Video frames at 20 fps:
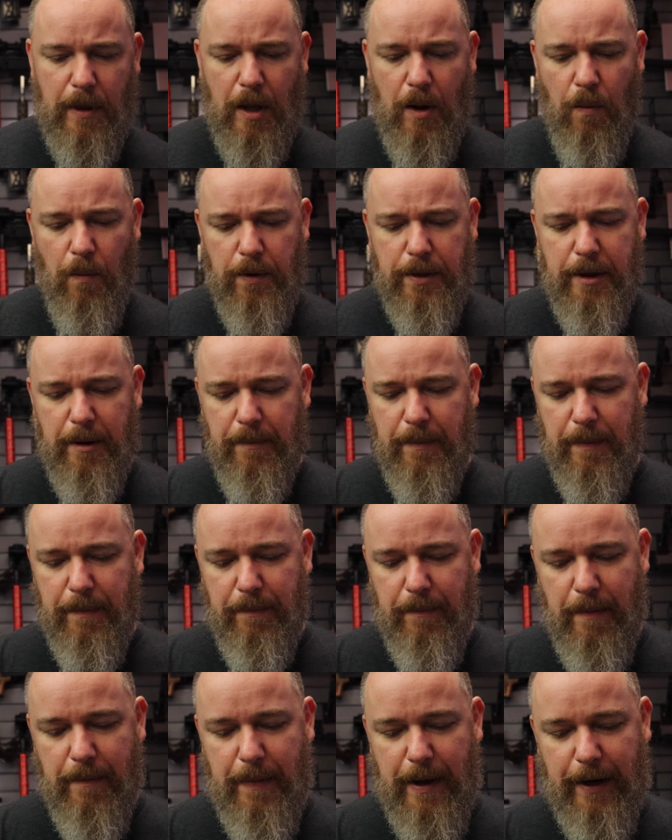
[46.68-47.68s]
with
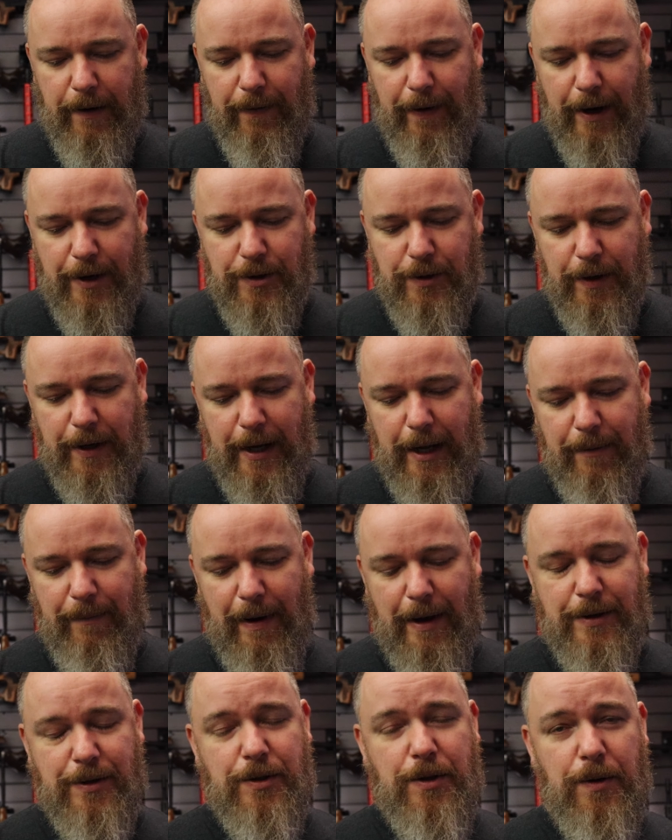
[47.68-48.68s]
them manufacturing in
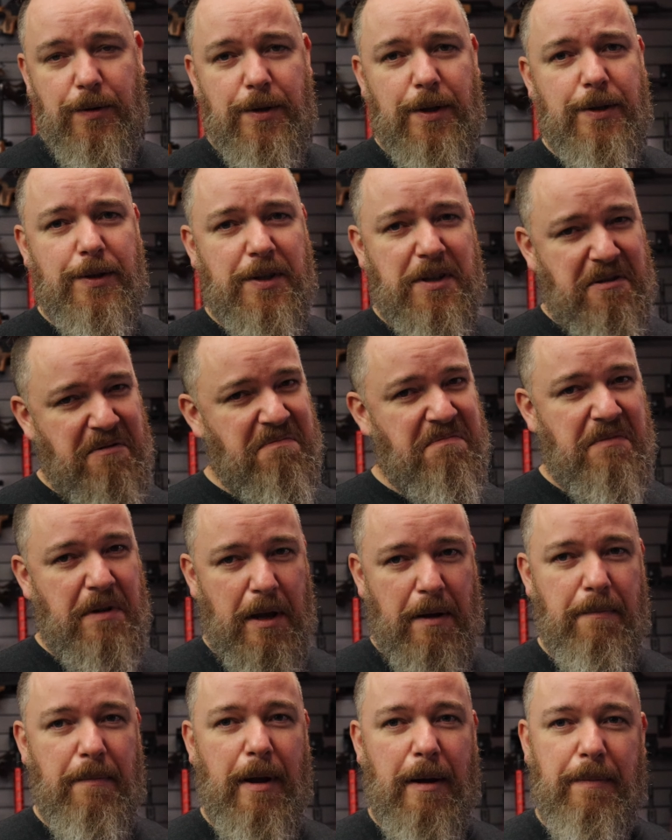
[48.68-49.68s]
Massachusetts.
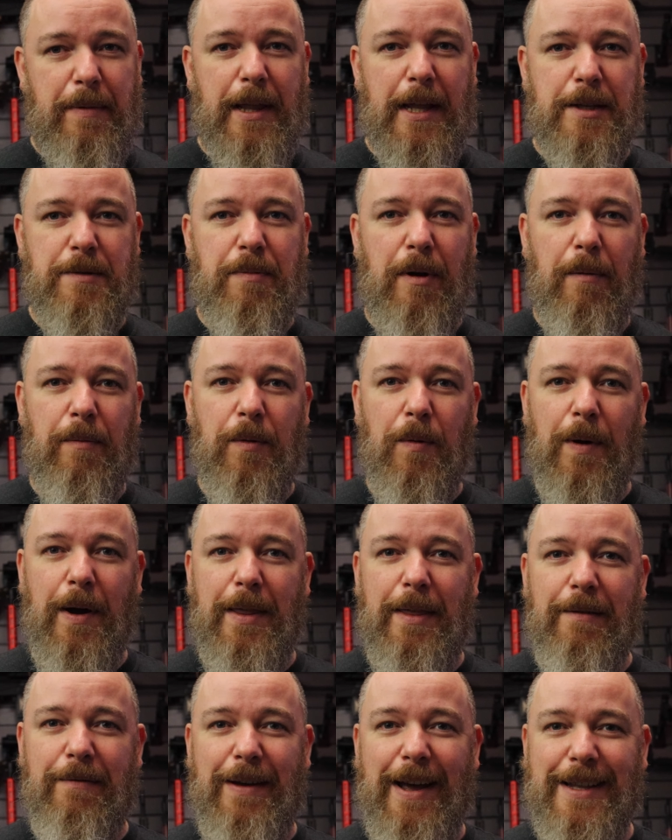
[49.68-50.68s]
Maybe that's probably why
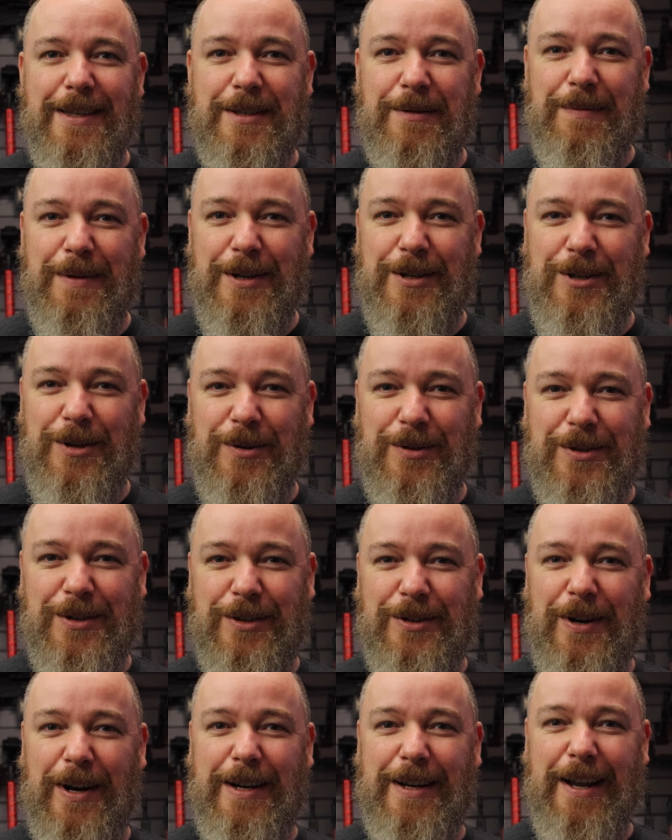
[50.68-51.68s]
they've had some issues
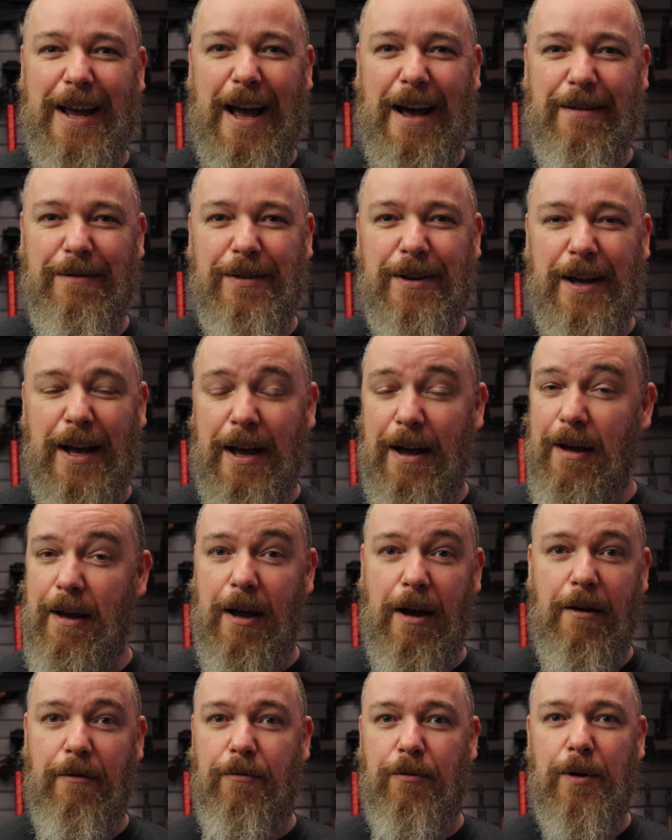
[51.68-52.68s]
trying to have
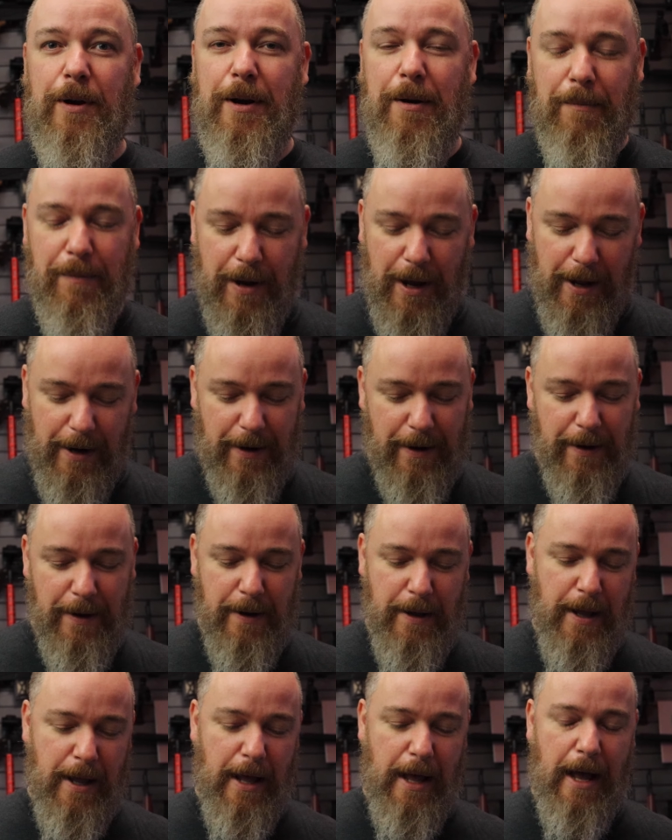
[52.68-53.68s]
a freedom gun,
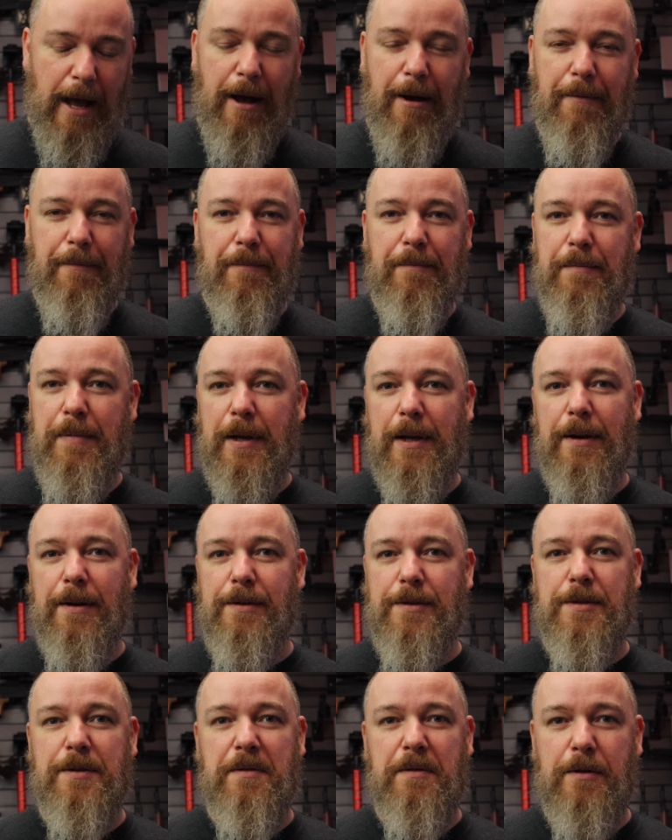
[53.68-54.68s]

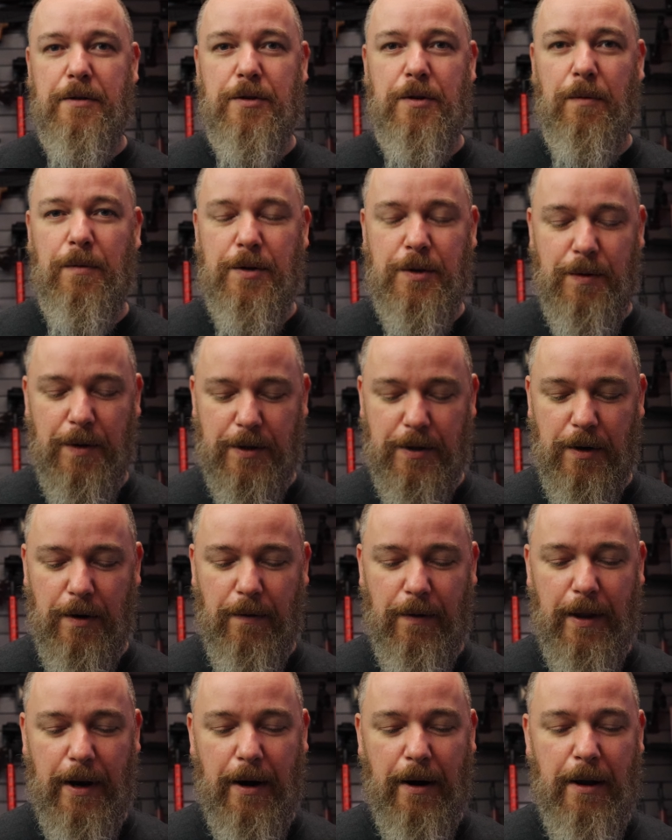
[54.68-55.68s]
because they're so restricted
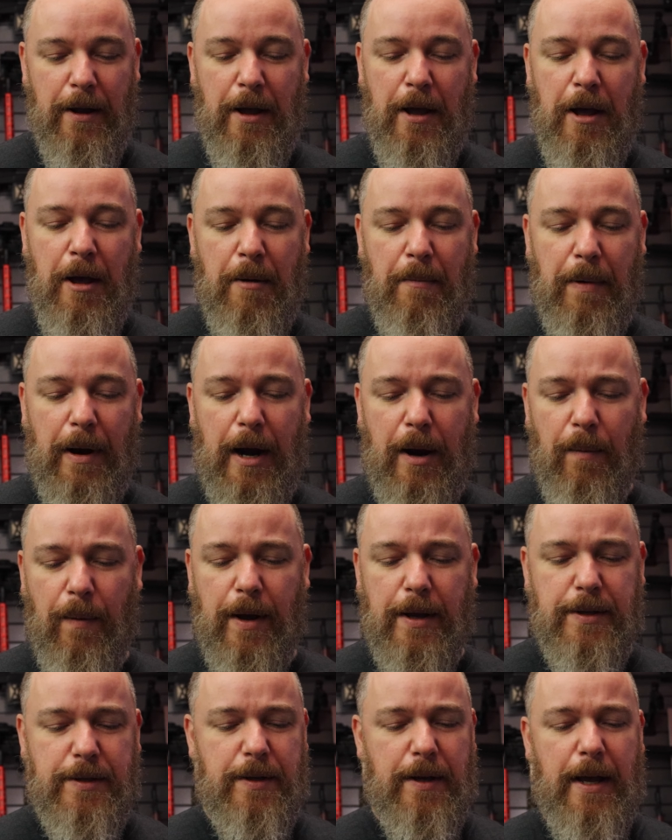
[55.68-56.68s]
over there. But
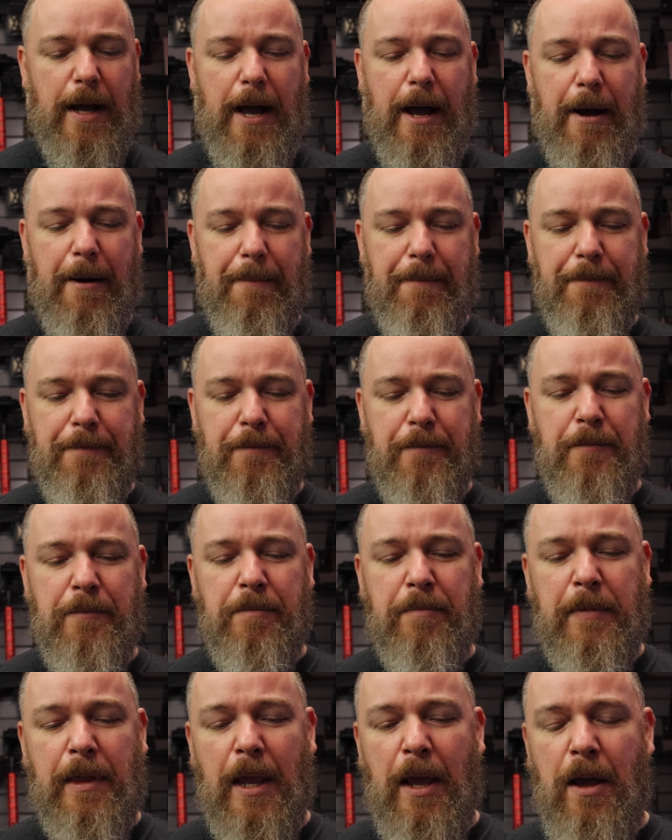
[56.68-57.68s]
anyways,
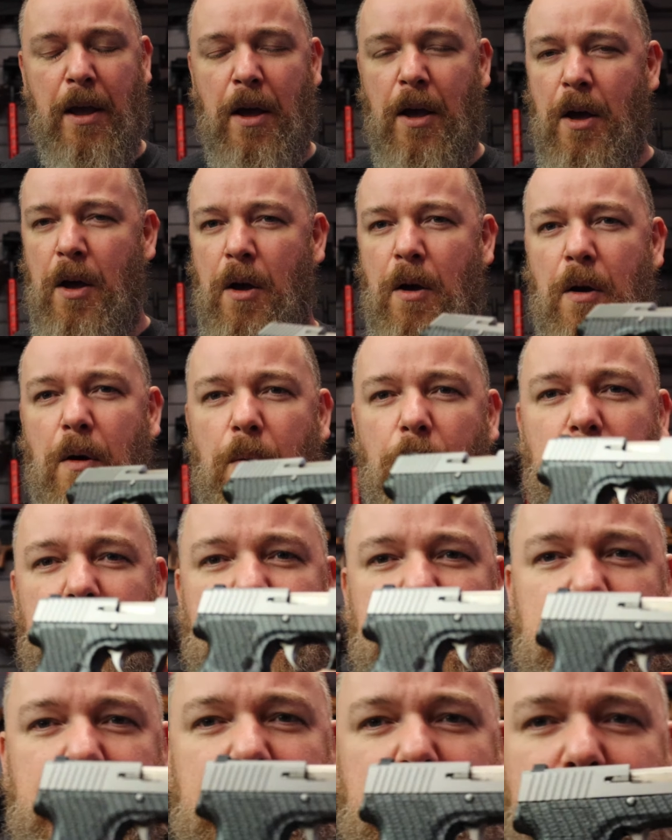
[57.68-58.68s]

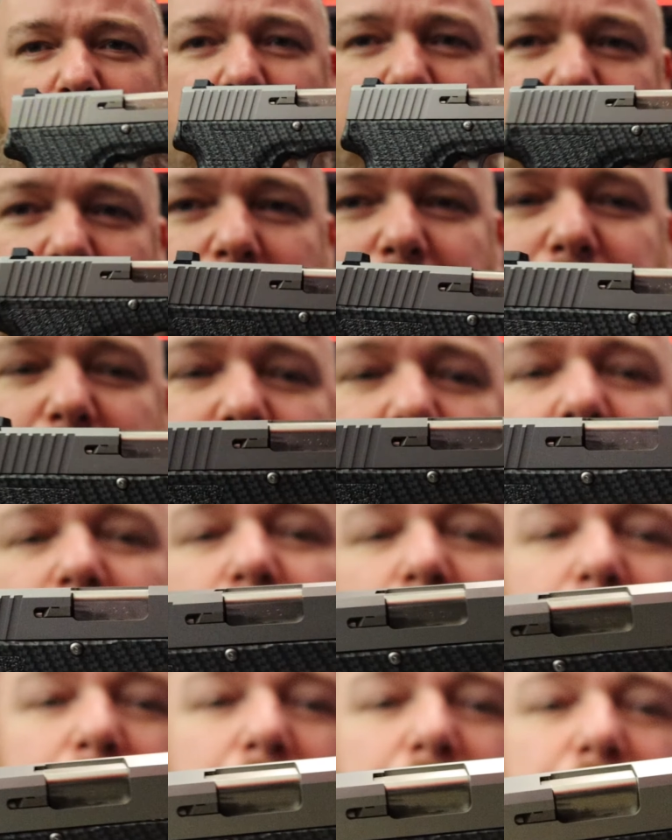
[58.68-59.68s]
what's neat about these and
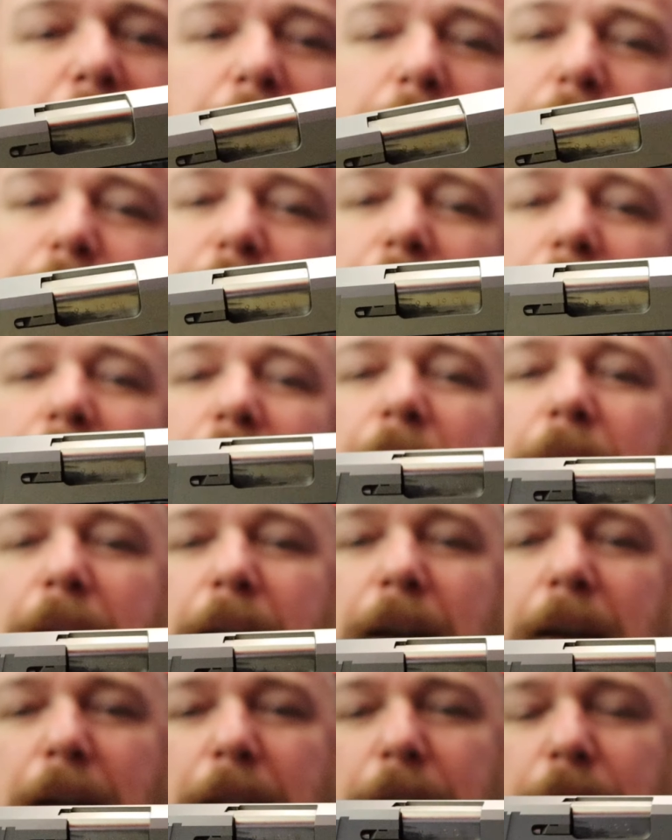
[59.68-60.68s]
different about these,
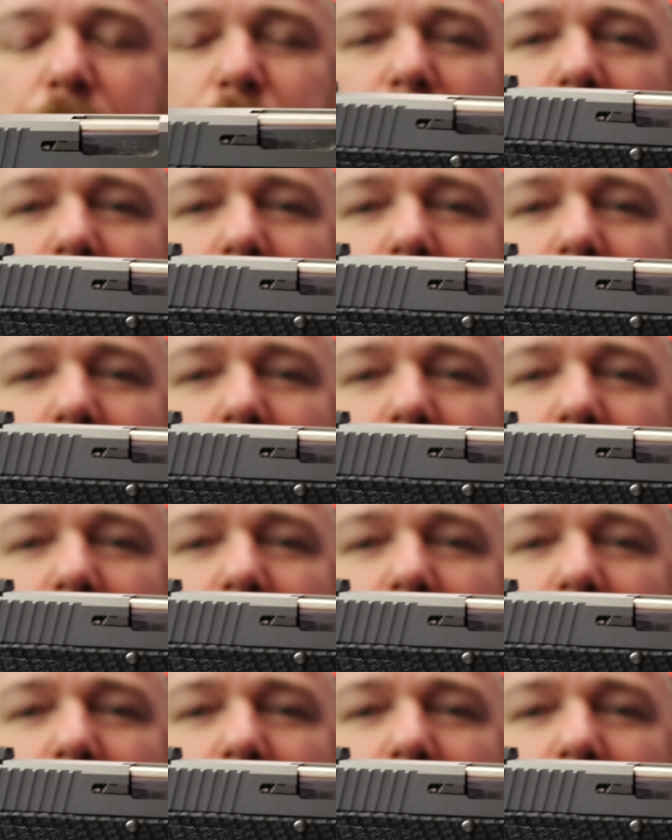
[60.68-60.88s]
this